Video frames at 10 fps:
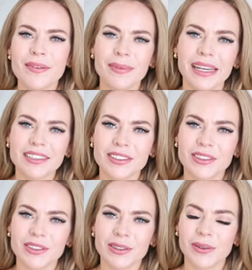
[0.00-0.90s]
Make
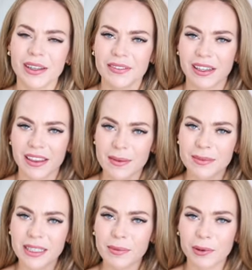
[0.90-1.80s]
sure to give a
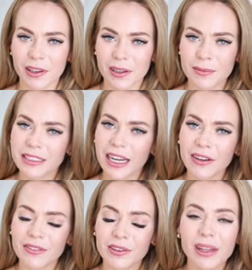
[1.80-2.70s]
thumbs up or a thumbs
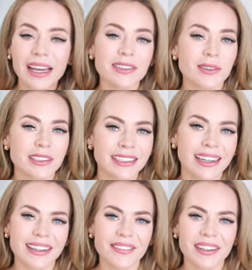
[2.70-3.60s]
down if you liked or didn't
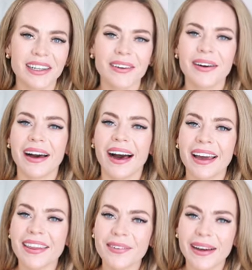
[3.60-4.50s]
like the video.
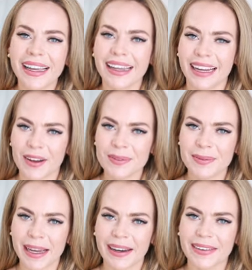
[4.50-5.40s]
Either way, it helps
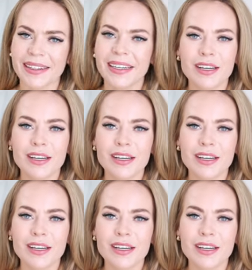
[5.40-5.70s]
me out.